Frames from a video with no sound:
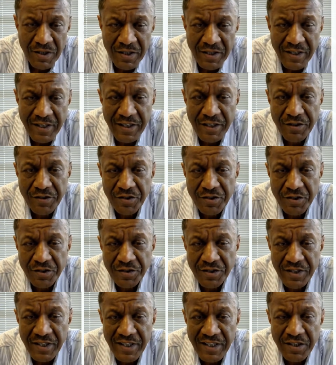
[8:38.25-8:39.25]
Next
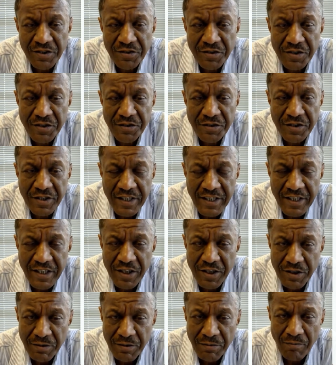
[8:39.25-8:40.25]
is excess
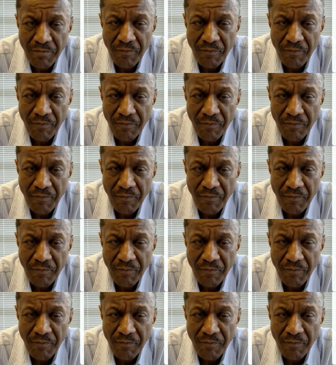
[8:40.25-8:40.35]
air